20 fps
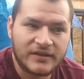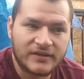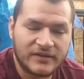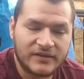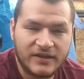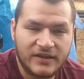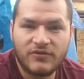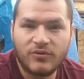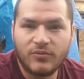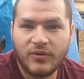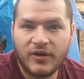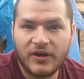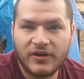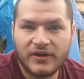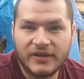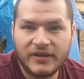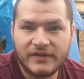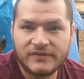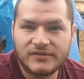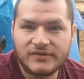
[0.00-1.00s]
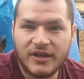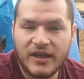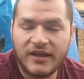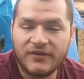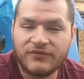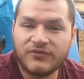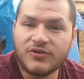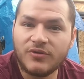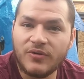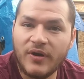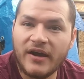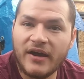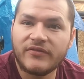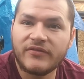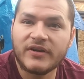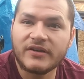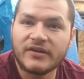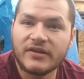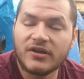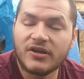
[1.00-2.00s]
leave it where it is. If you have
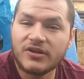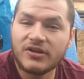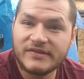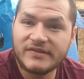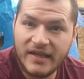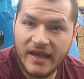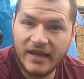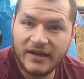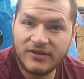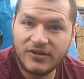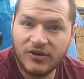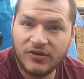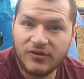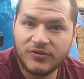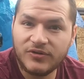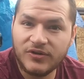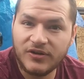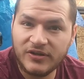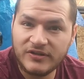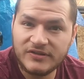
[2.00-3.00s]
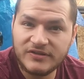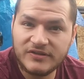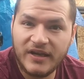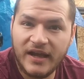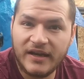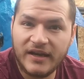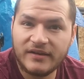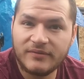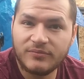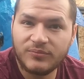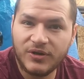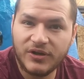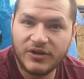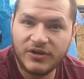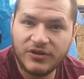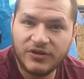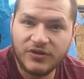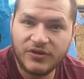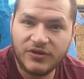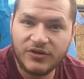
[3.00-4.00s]
a scan code, you're going to scan it, put it
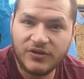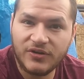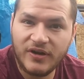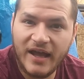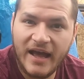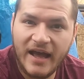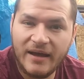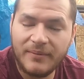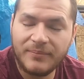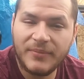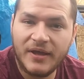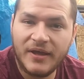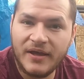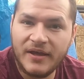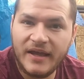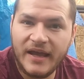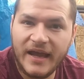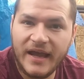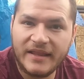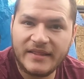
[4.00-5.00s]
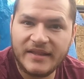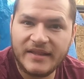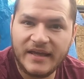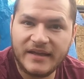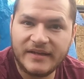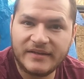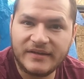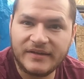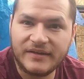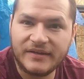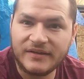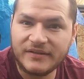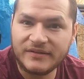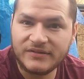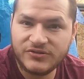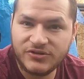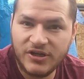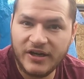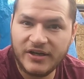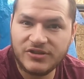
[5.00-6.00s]
in your app, and then
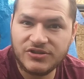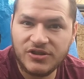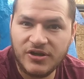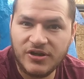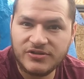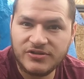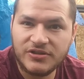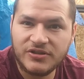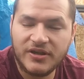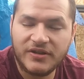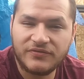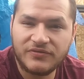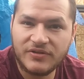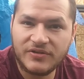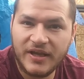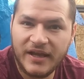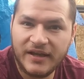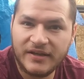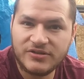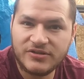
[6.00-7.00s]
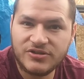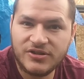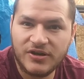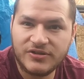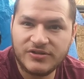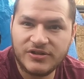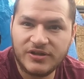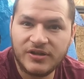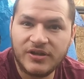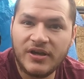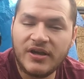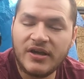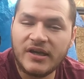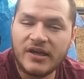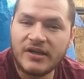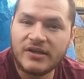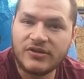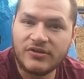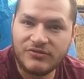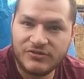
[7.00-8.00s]
try to charge it. If you can't charge it,
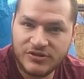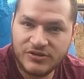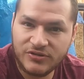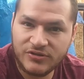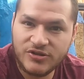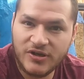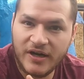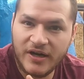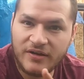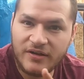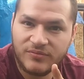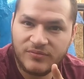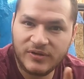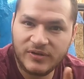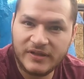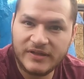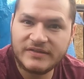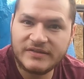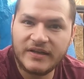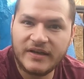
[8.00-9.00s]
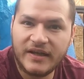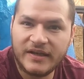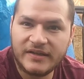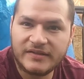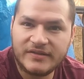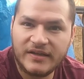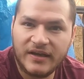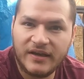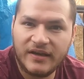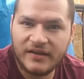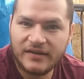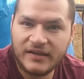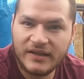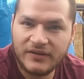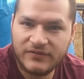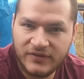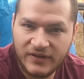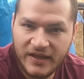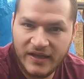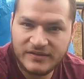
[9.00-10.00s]
you'll still try to release the next day.
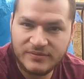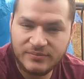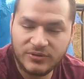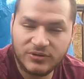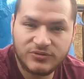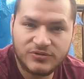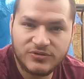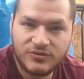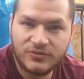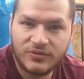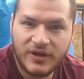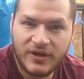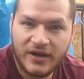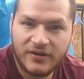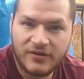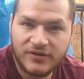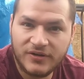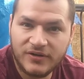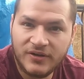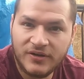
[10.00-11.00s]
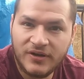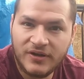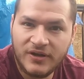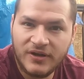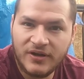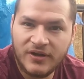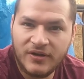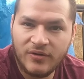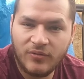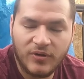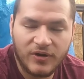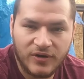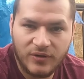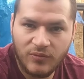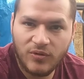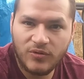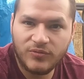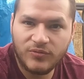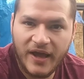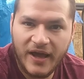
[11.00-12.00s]
If it has a Bluetooth error where it
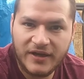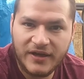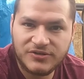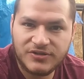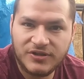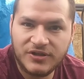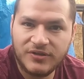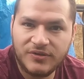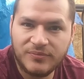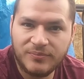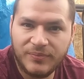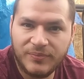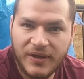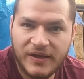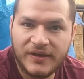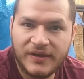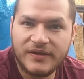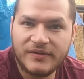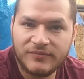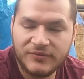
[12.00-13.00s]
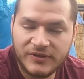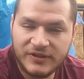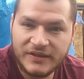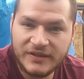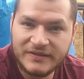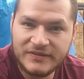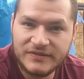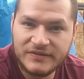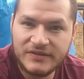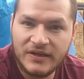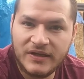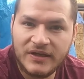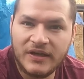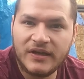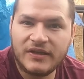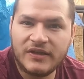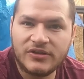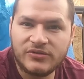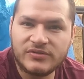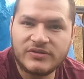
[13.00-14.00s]
won't actually ping and release,
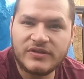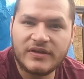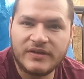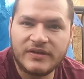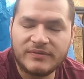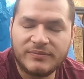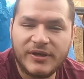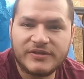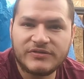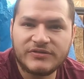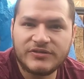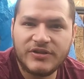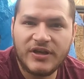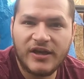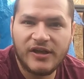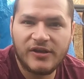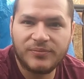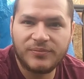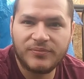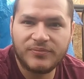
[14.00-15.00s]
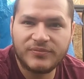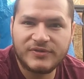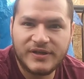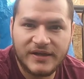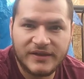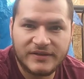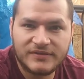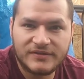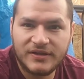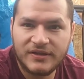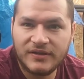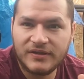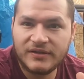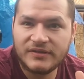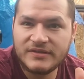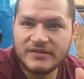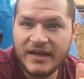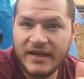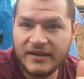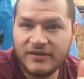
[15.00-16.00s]
you send a message to help desk,
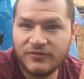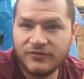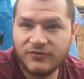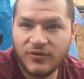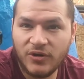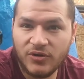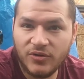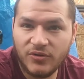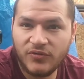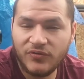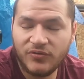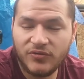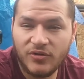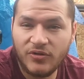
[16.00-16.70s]
take a photo of